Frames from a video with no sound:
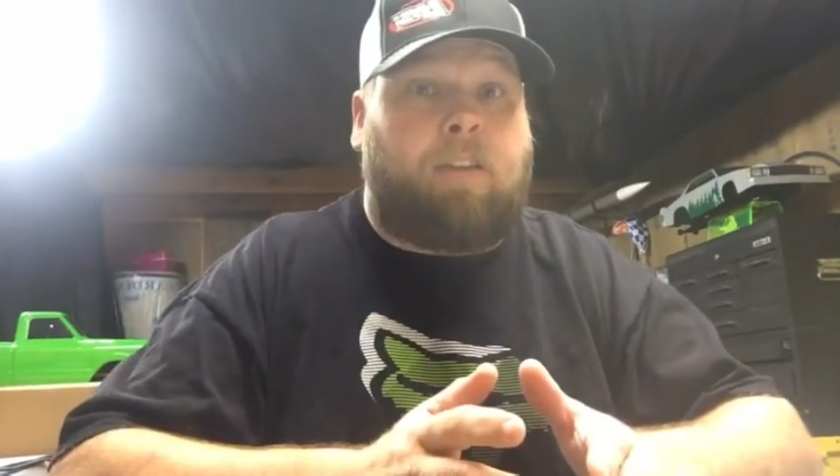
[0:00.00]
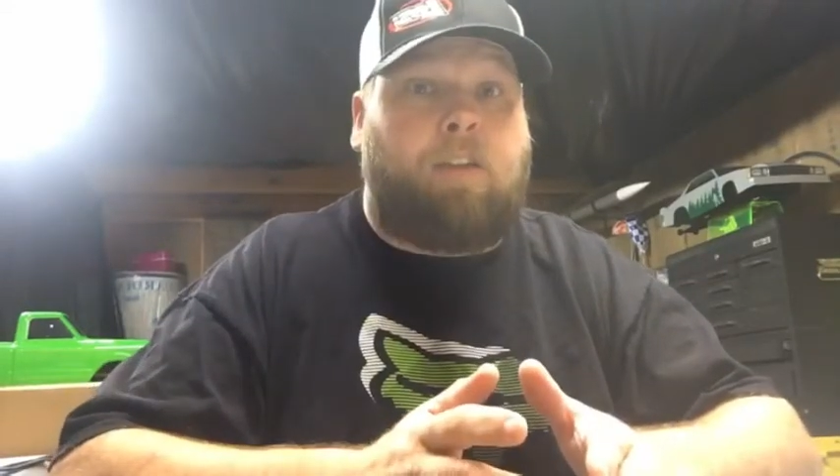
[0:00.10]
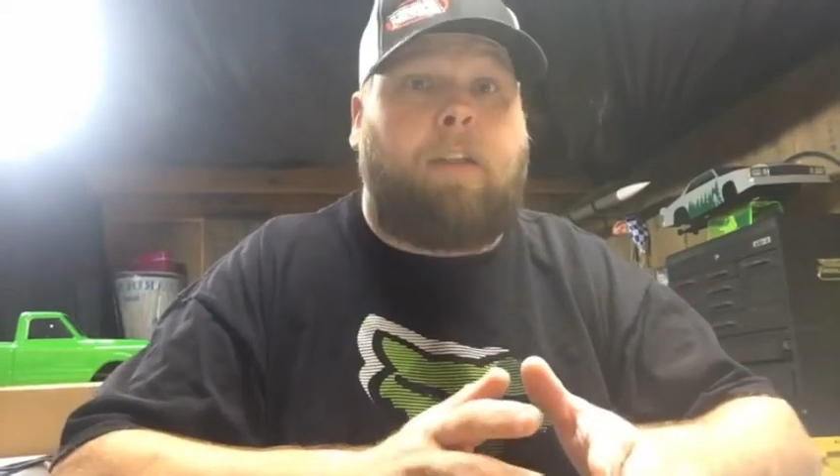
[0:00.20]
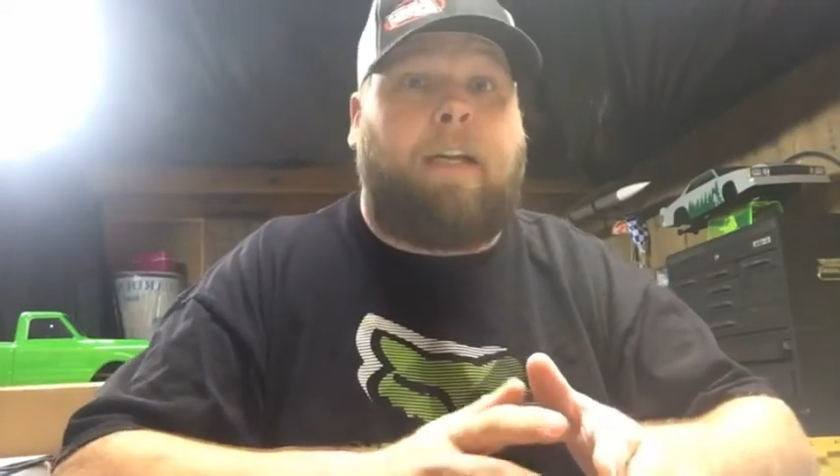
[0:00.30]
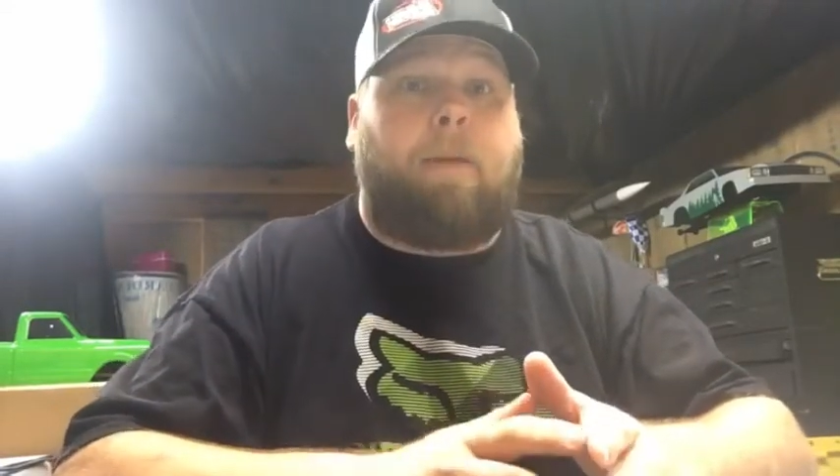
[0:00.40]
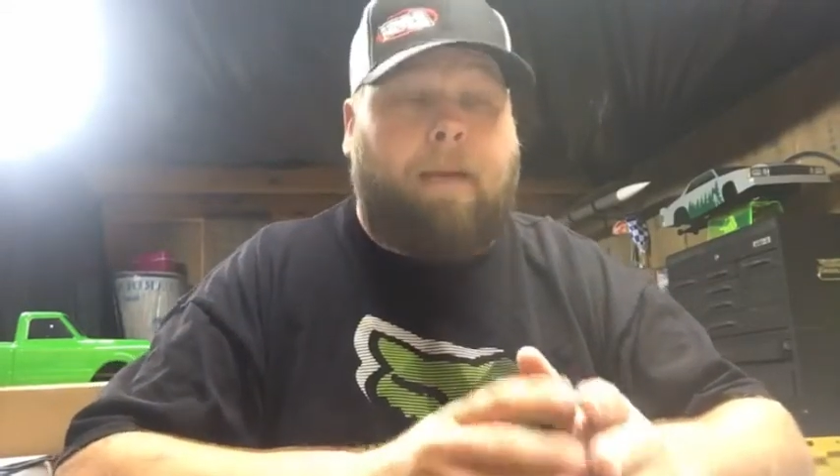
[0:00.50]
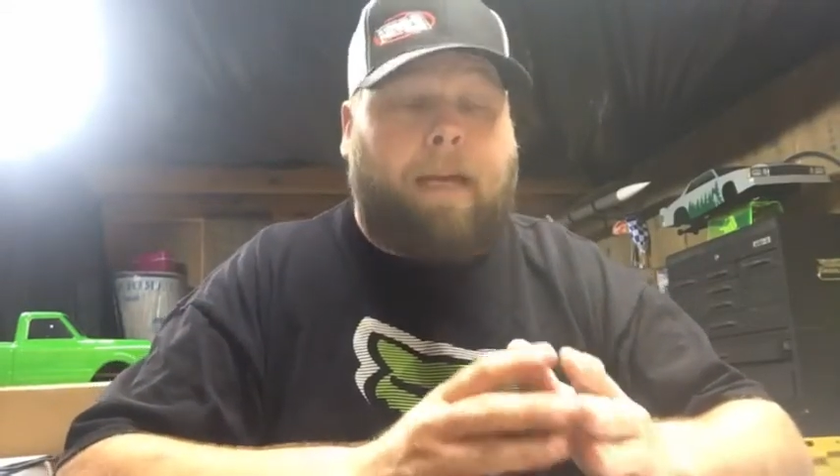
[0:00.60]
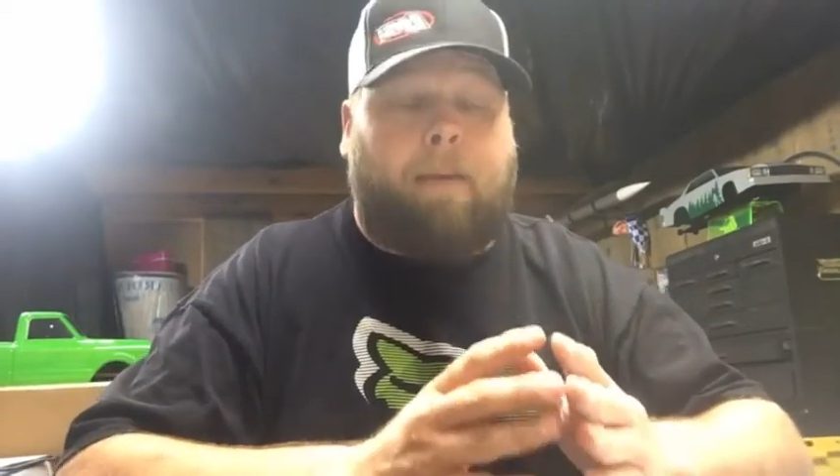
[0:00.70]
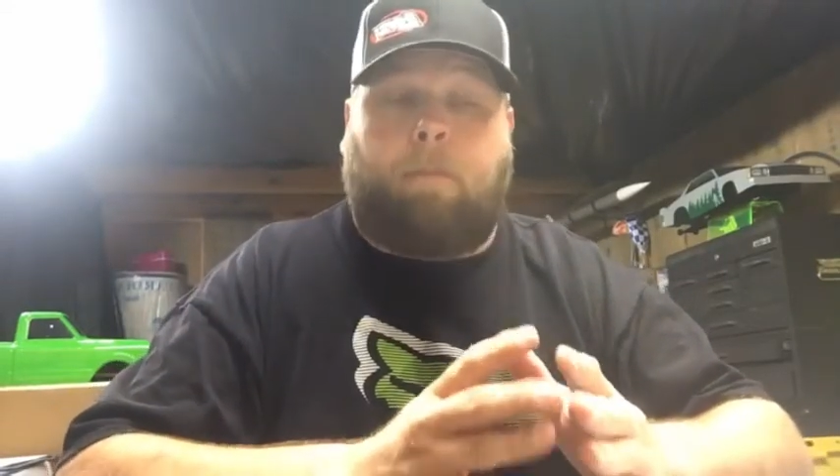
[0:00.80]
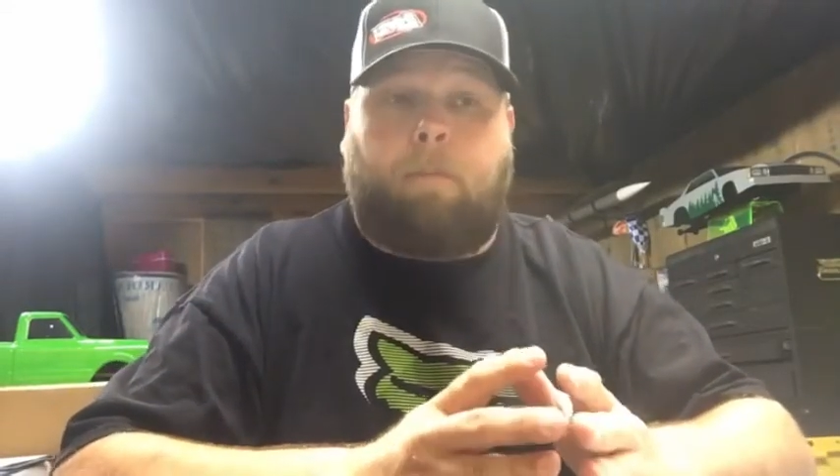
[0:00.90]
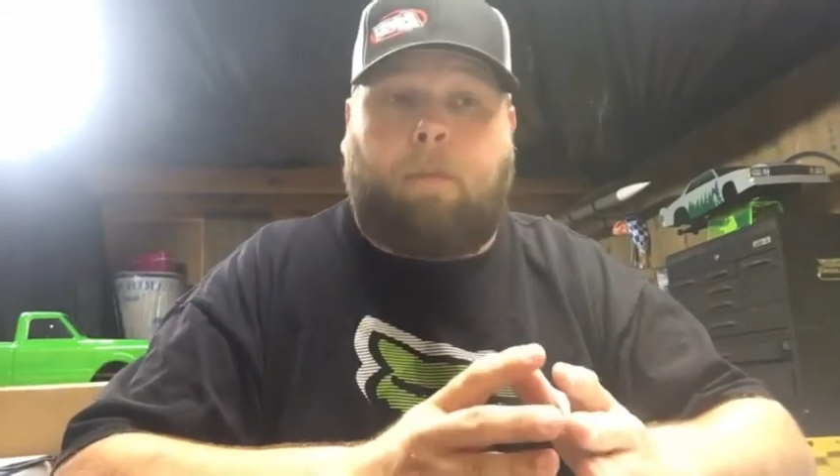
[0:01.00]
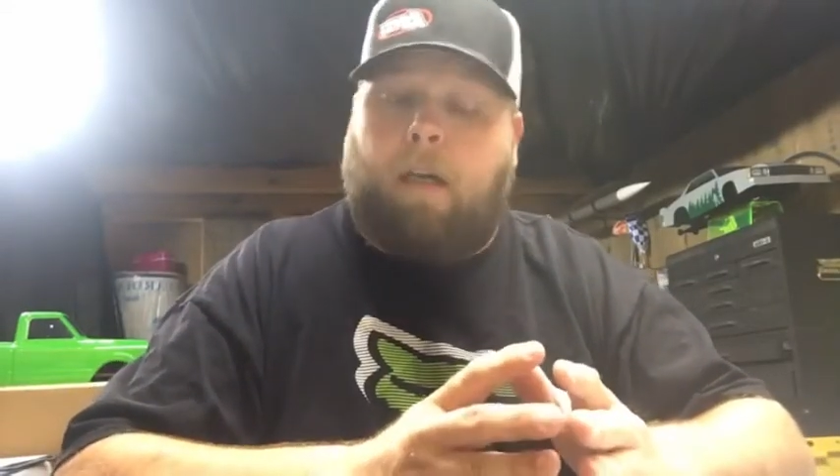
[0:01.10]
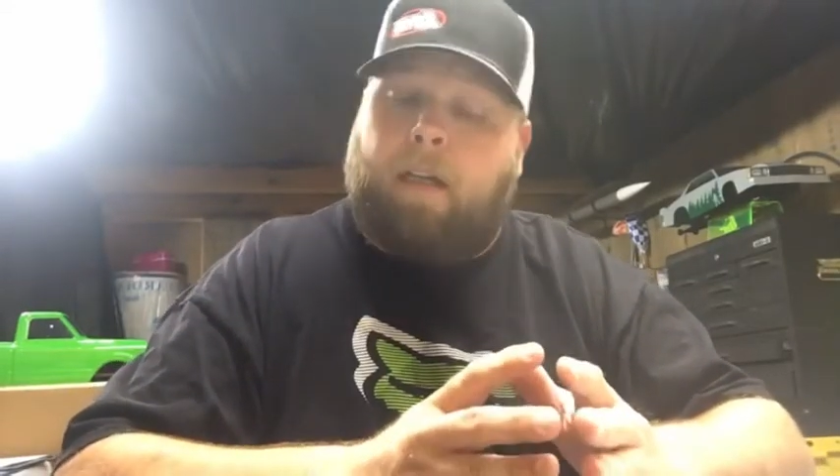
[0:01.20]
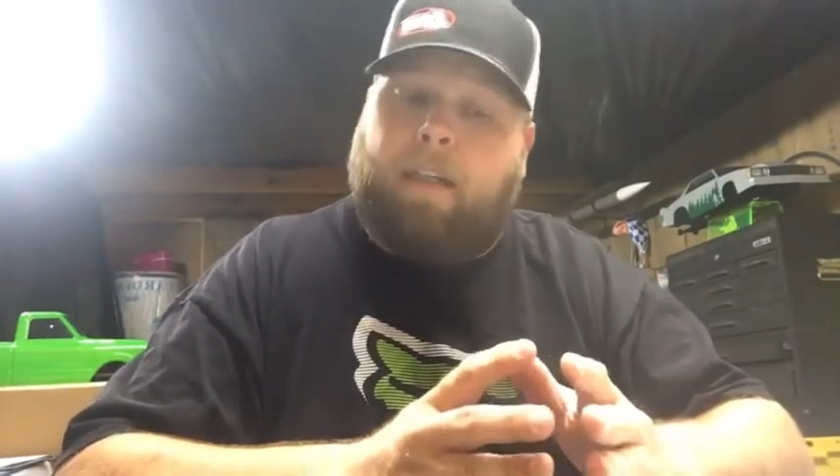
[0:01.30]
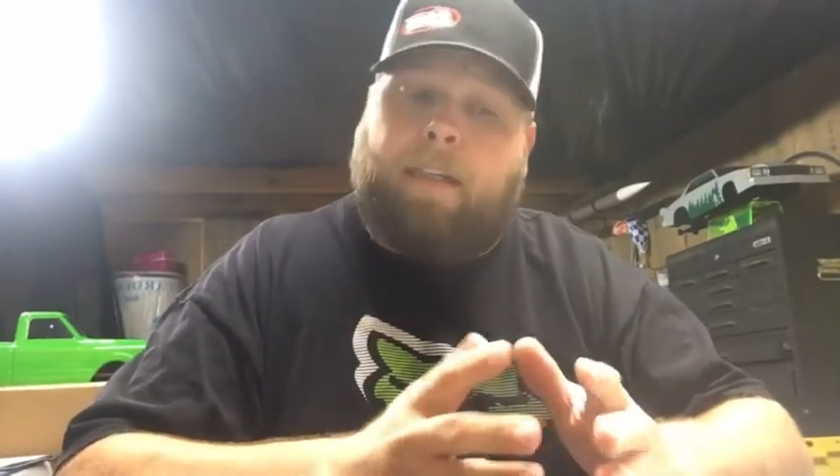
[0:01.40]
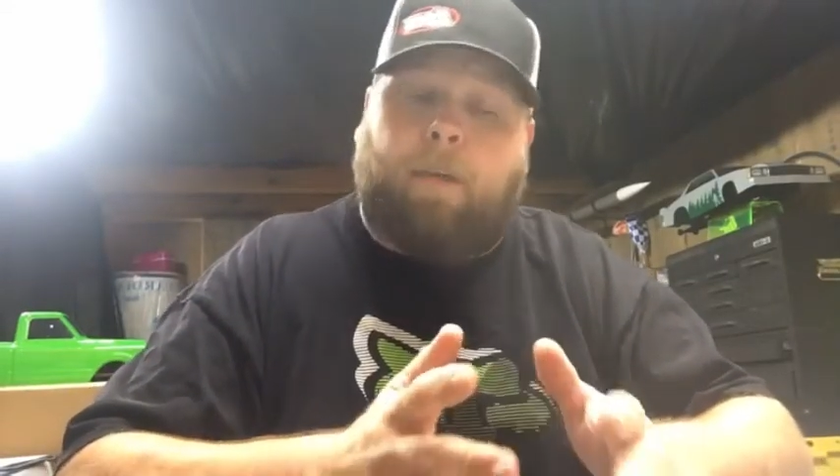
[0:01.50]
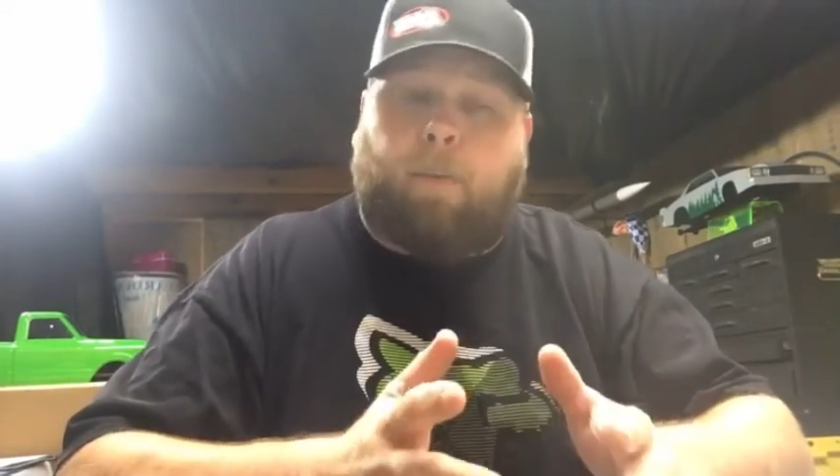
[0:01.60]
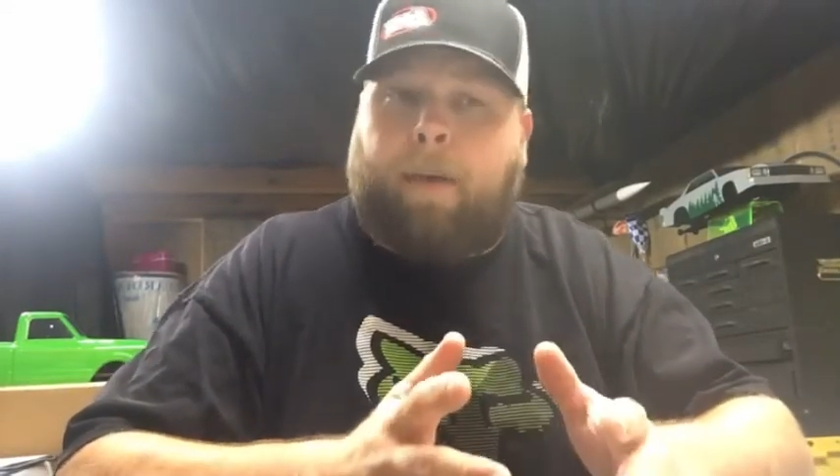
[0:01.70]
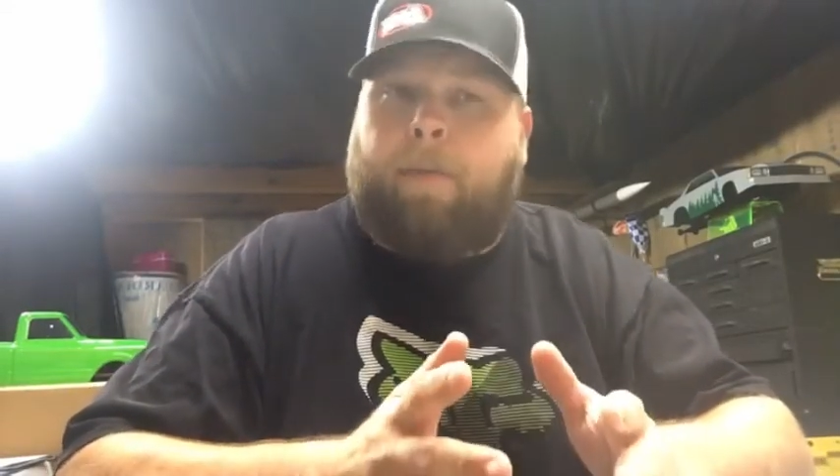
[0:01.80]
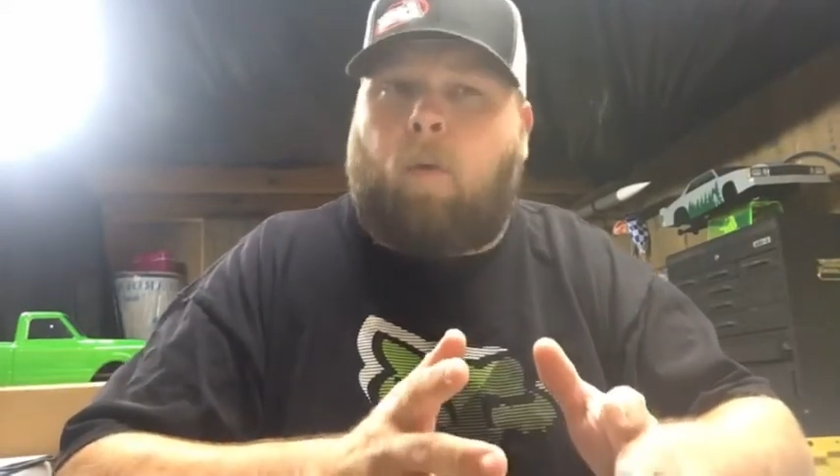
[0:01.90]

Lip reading: you need to make 3